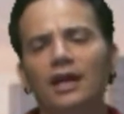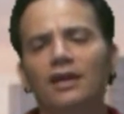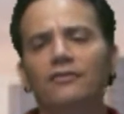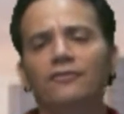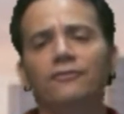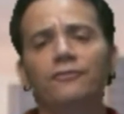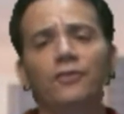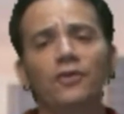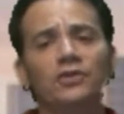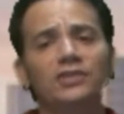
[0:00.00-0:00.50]
At
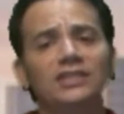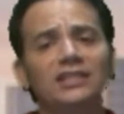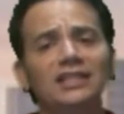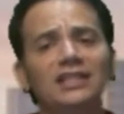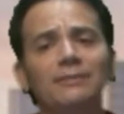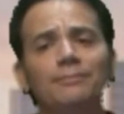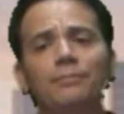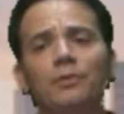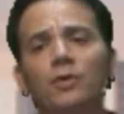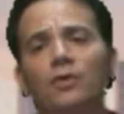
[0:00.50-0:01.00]
her first
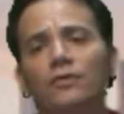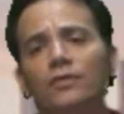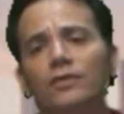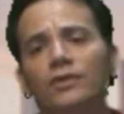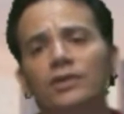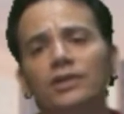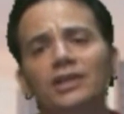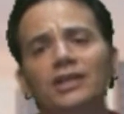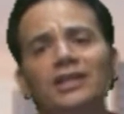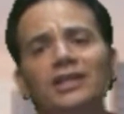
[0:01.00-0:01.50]

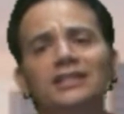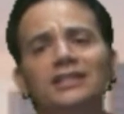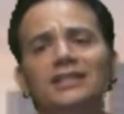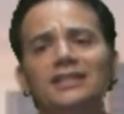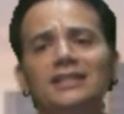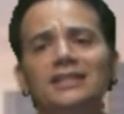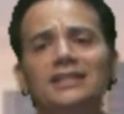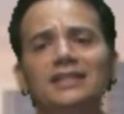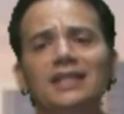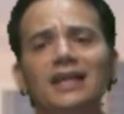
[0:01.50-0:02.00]
sleepover,
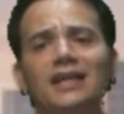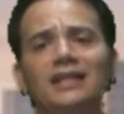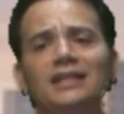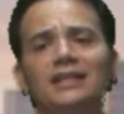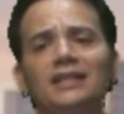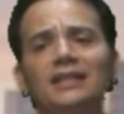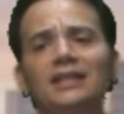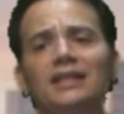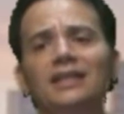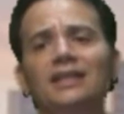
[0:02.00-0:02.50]
she
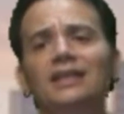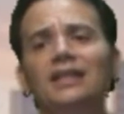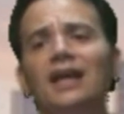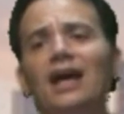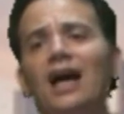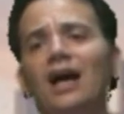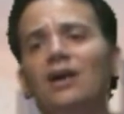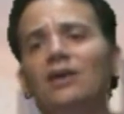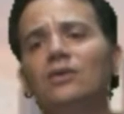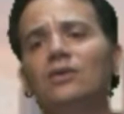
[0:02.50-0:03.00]
said the
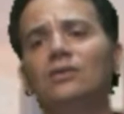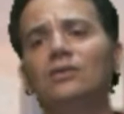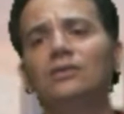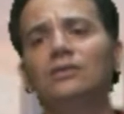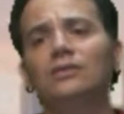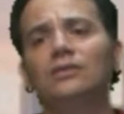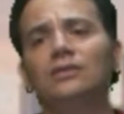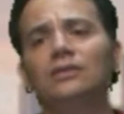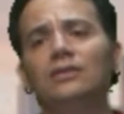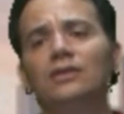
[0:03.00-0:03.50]

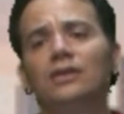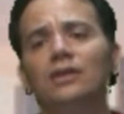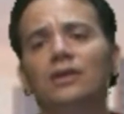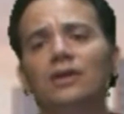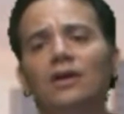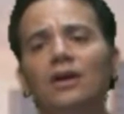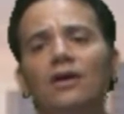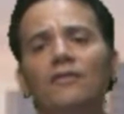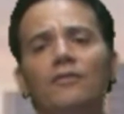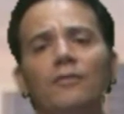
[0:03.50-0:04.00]
uncle
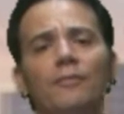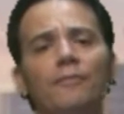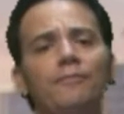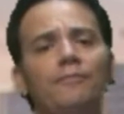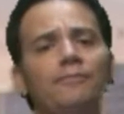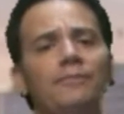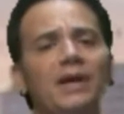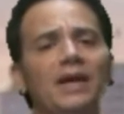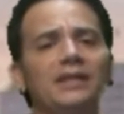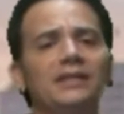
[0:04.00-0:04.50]
of her
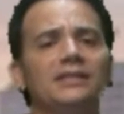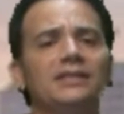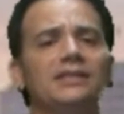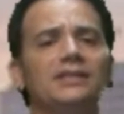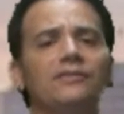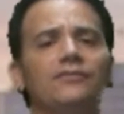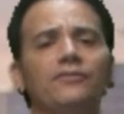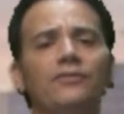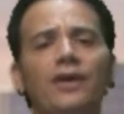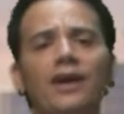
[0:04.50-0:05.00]

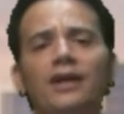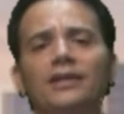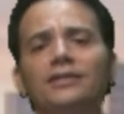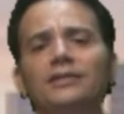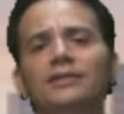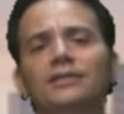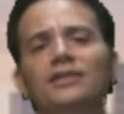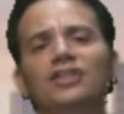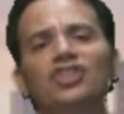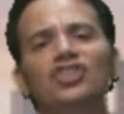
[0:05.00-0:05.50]
best
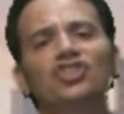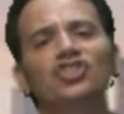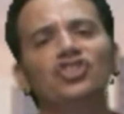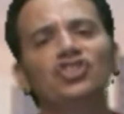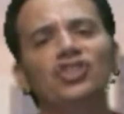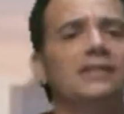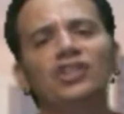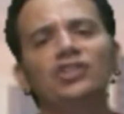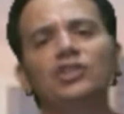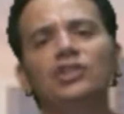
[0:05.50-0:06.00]
friend
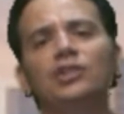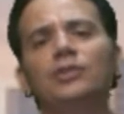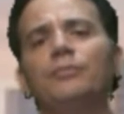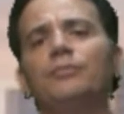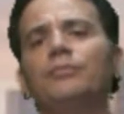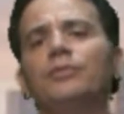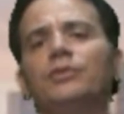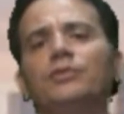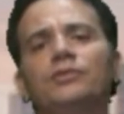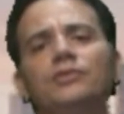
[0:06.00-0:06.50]
sexually
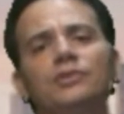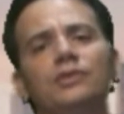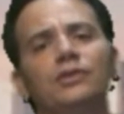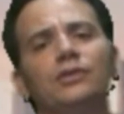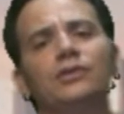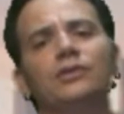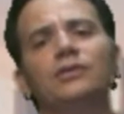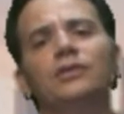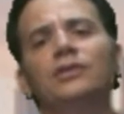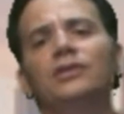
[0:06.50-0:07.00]
abused
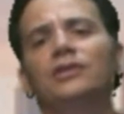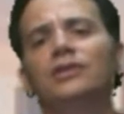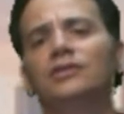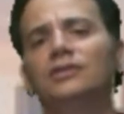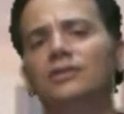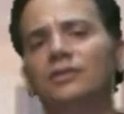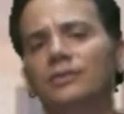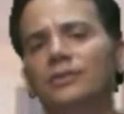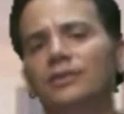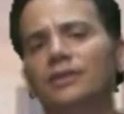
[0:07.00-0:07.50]
her
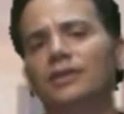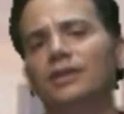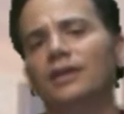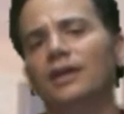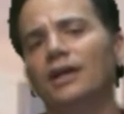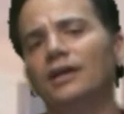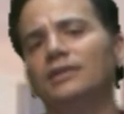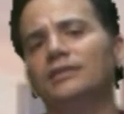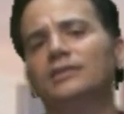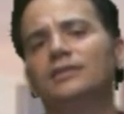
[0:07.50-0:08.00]
during the
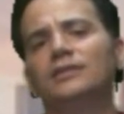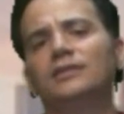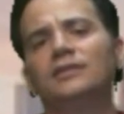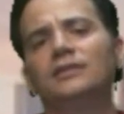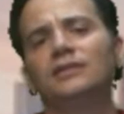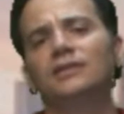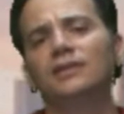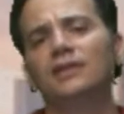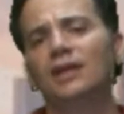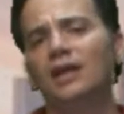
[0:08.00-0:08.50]
night.
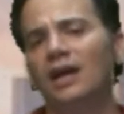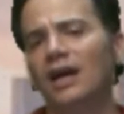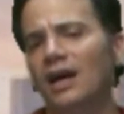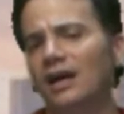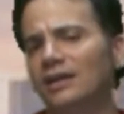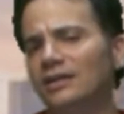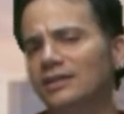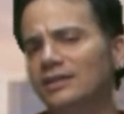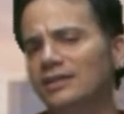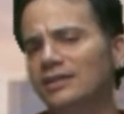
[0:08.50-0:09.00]

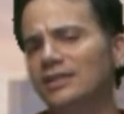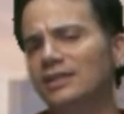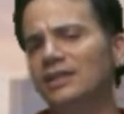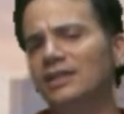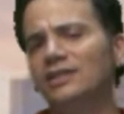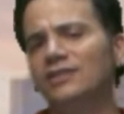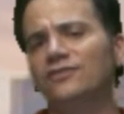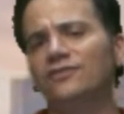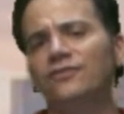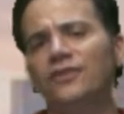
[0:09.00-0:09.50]
I could
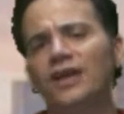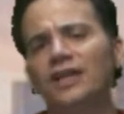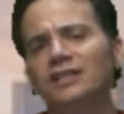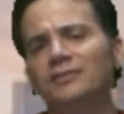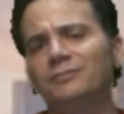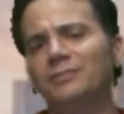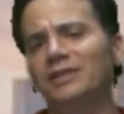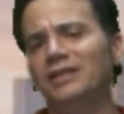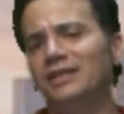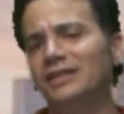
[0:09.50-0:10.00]
see his
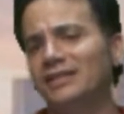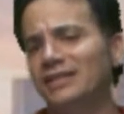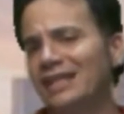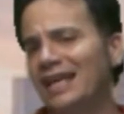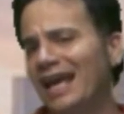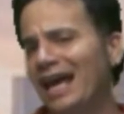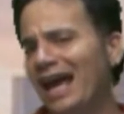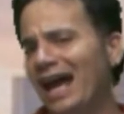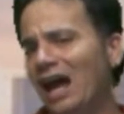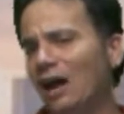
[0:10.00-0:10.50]
face
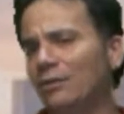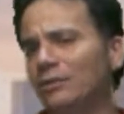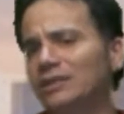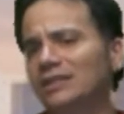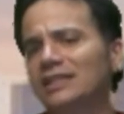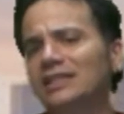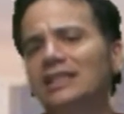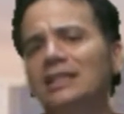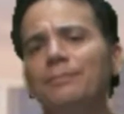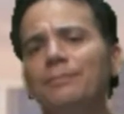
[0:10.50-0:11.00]
because I
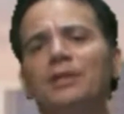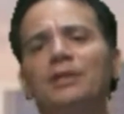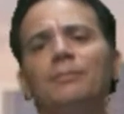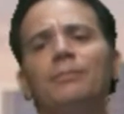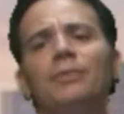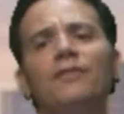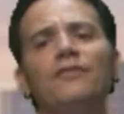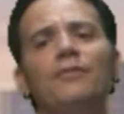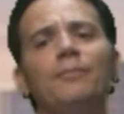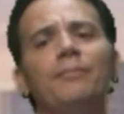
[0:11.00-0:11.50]
was sleeping
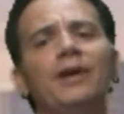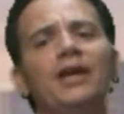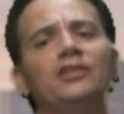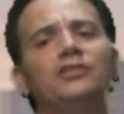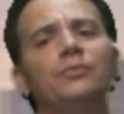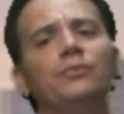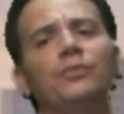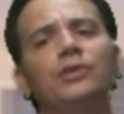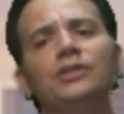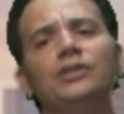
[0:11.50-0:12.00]
above the
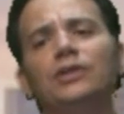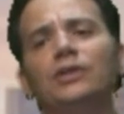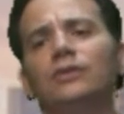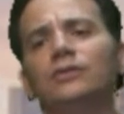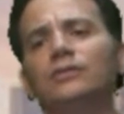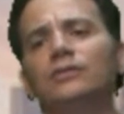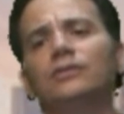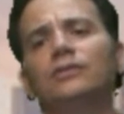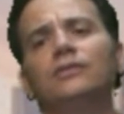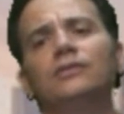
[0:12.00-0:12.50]
bedroom
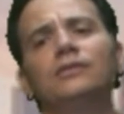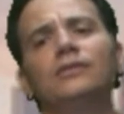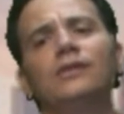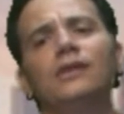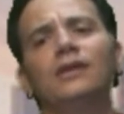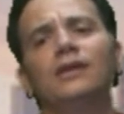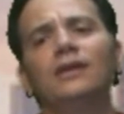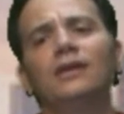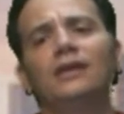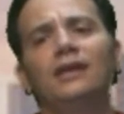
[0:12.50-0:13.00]
window
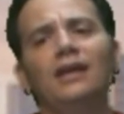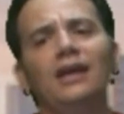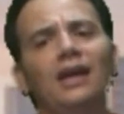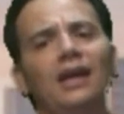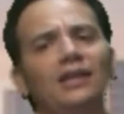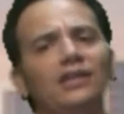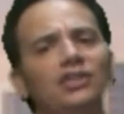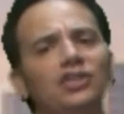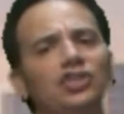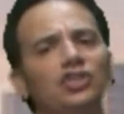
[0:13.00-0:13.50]

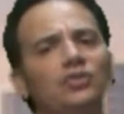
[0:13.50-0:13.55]
and